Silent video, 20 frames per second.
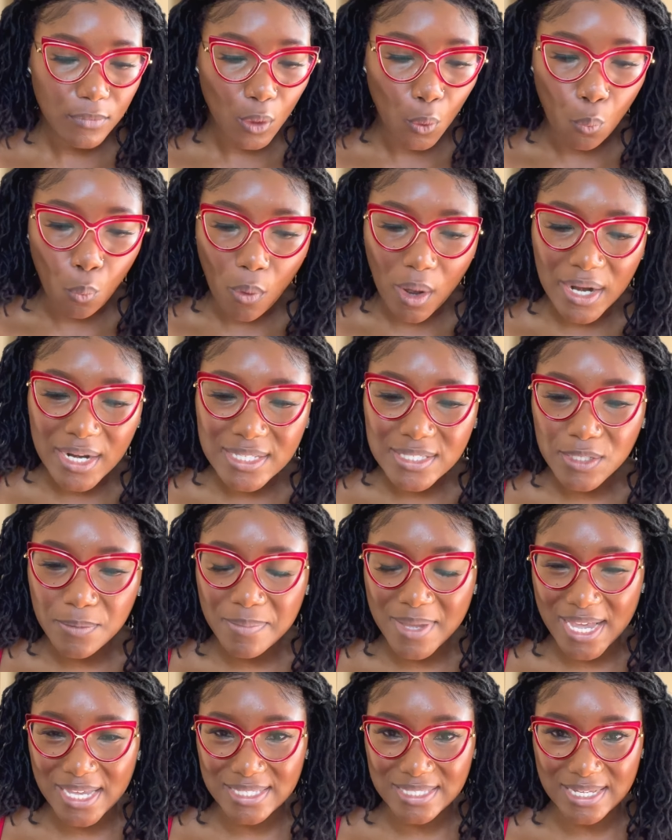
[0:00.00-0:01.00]
Wanted to
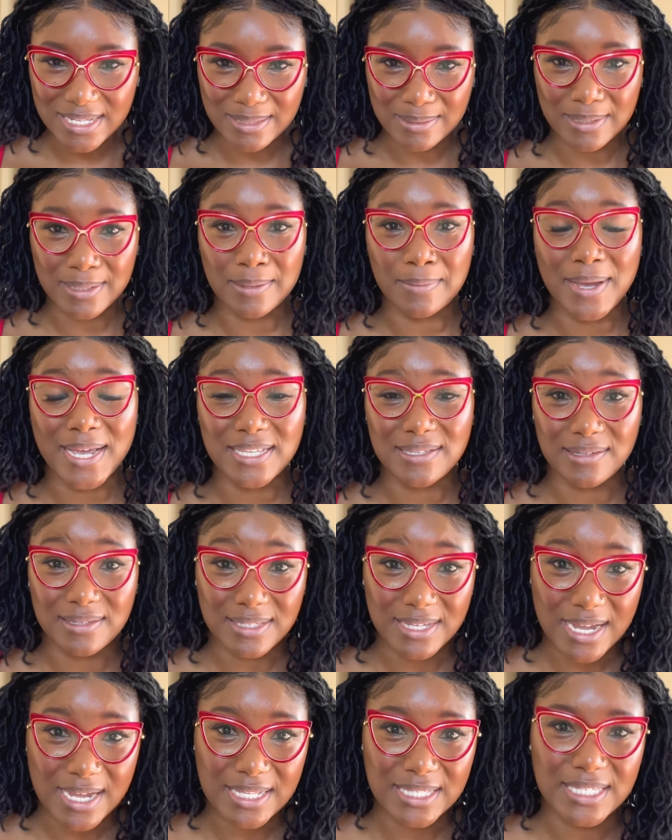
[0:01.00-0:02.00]
be accepted by
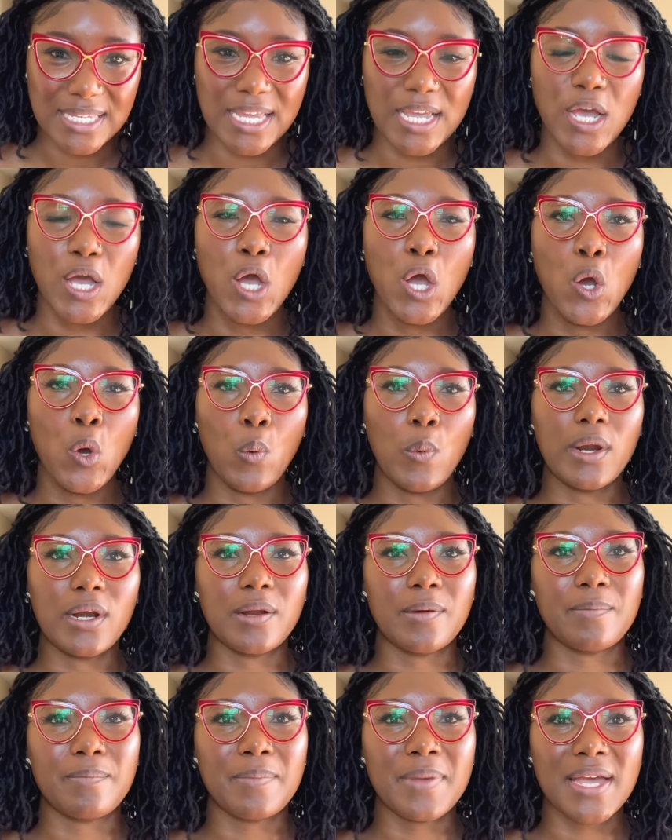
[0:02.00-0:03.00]
society, want
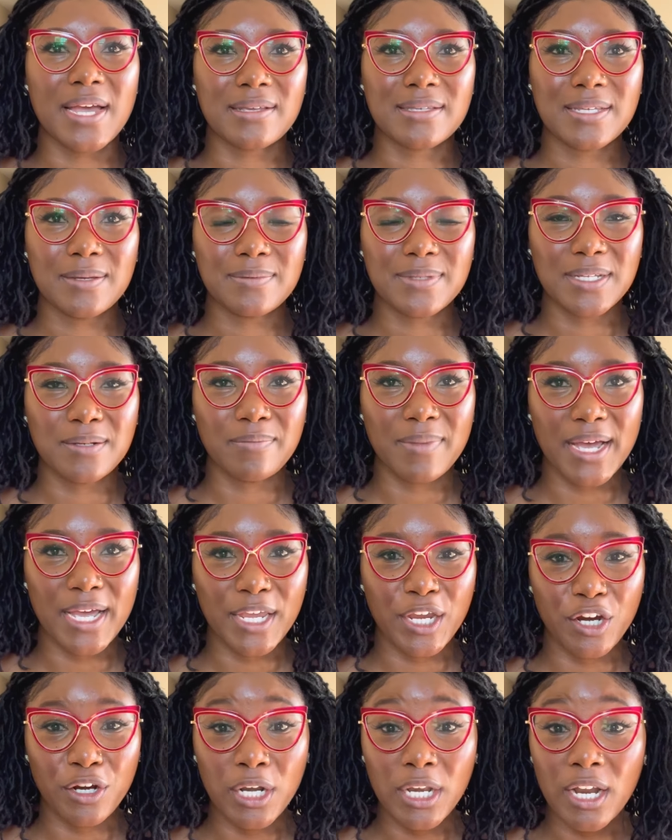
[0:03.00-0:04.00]
to be accepted by
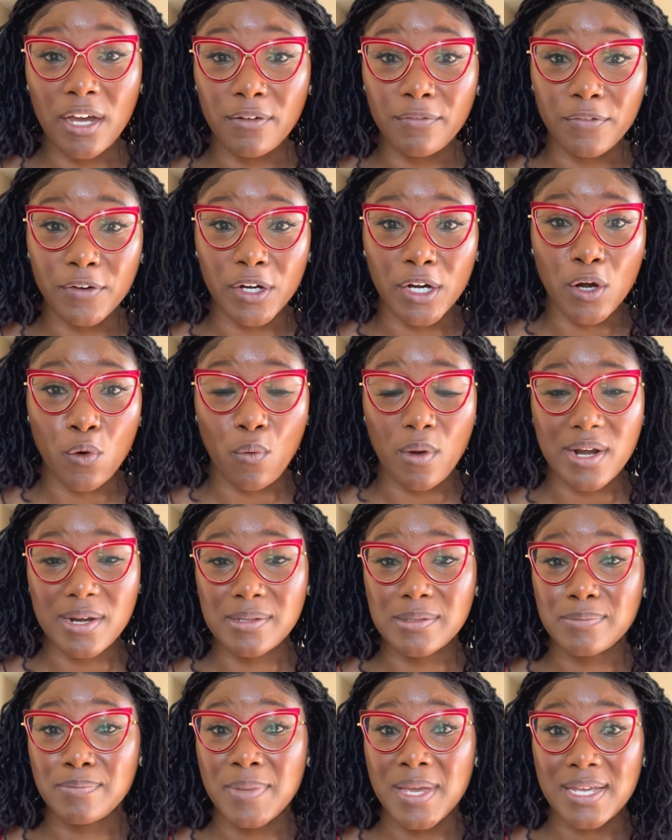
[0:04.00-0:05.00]
your lover,
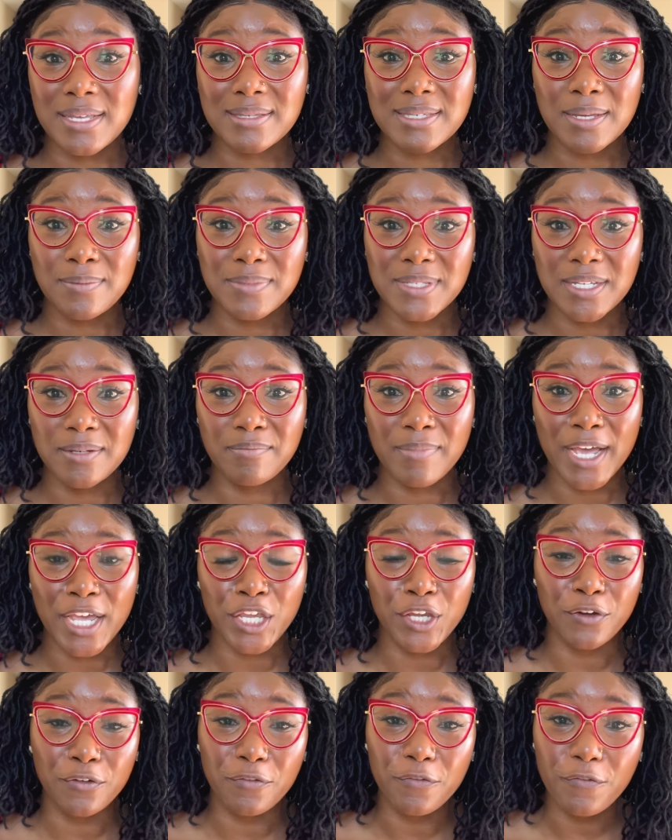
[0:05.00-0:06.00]
want to be accepted by
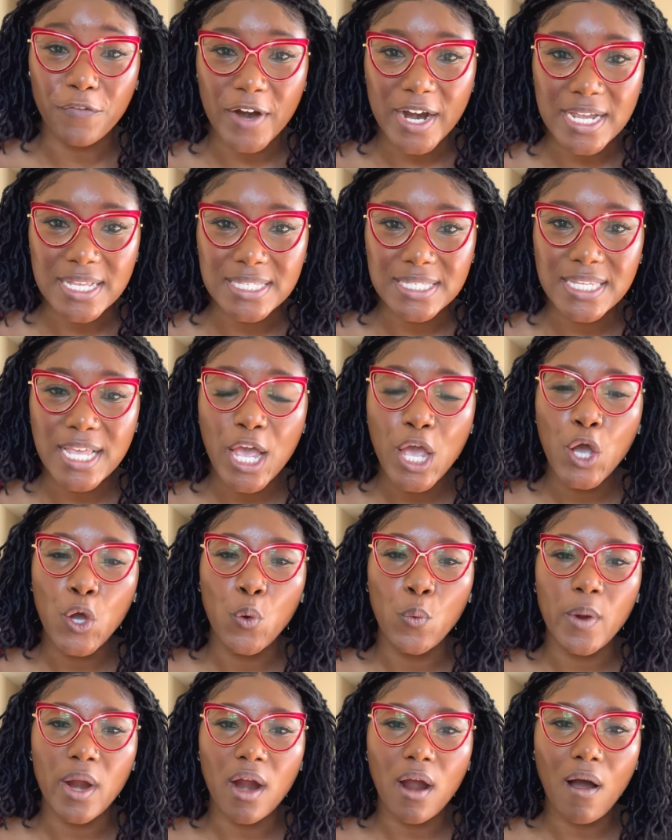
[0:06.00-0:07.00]
your friends.
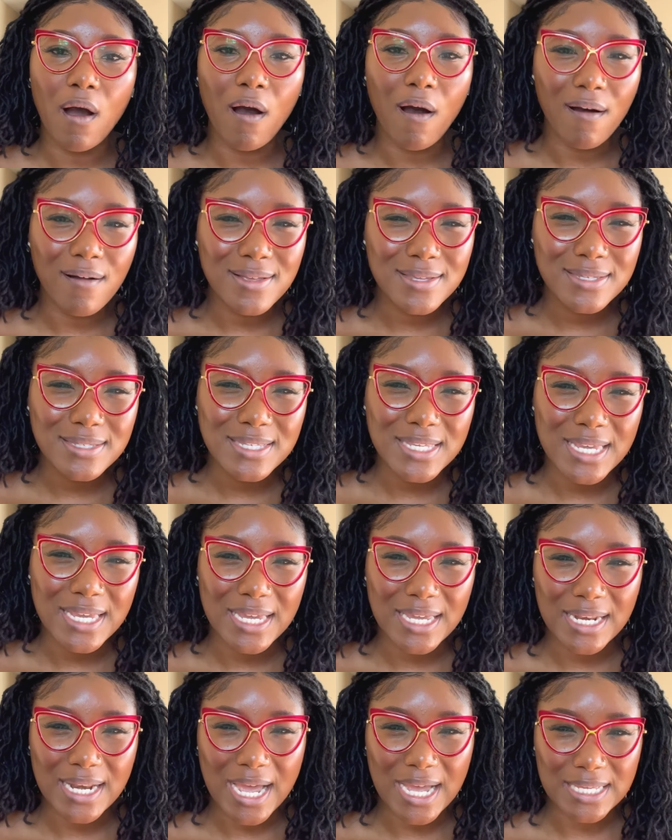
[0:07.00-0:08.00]
We're all
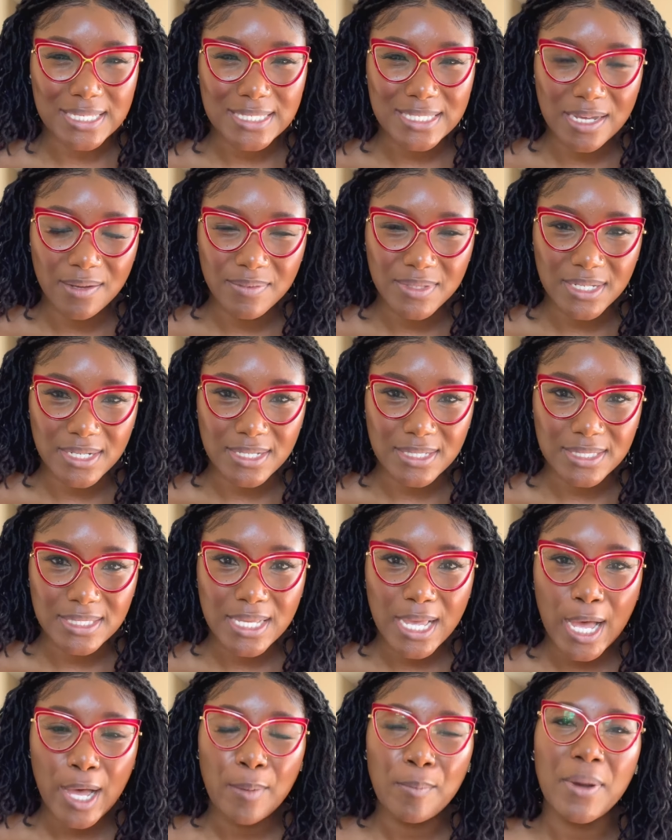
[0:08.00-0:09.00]
seeking acceptance,
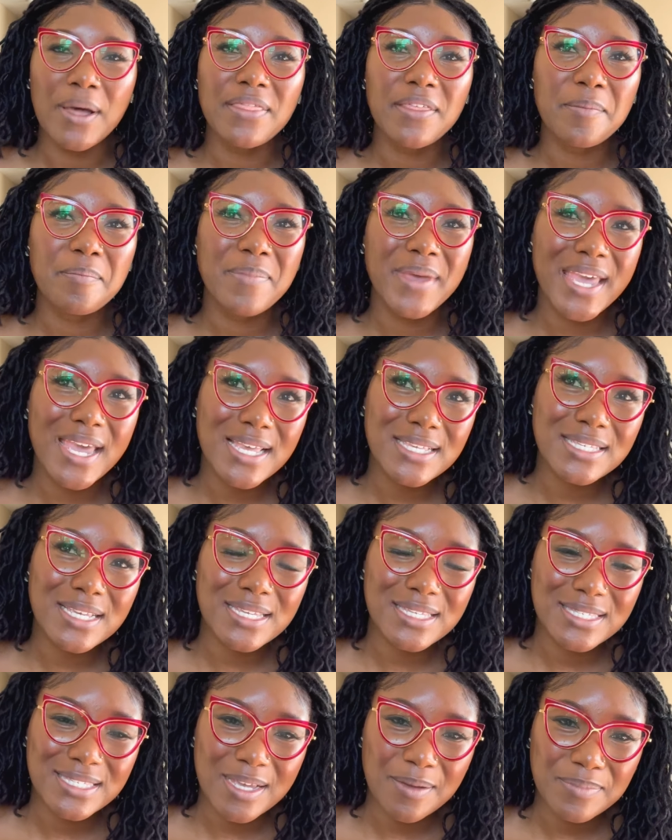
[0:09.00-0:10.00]
but the biggest
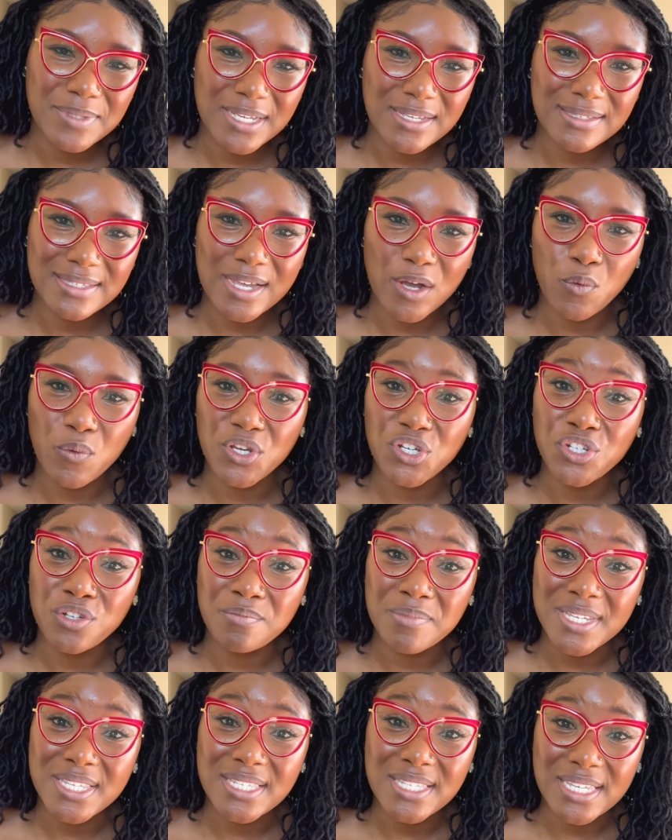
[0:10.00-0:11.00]
acceptance that we should
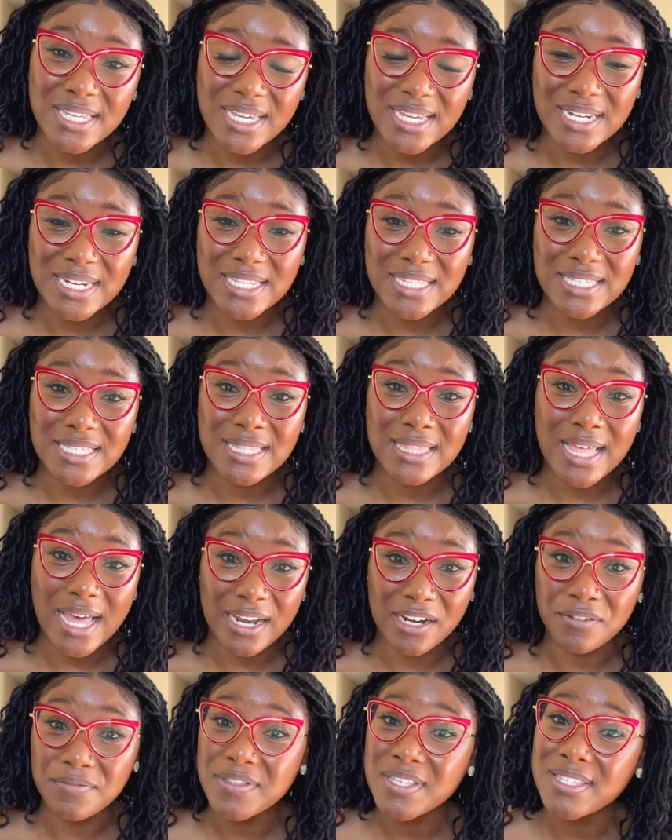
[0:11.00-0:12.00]
be seeking is that
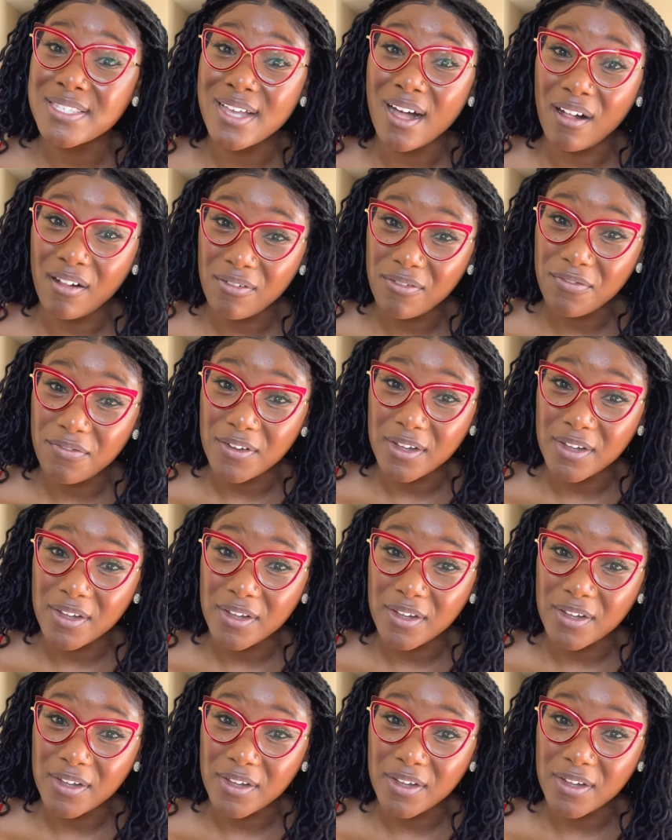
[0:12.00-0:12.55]
of self.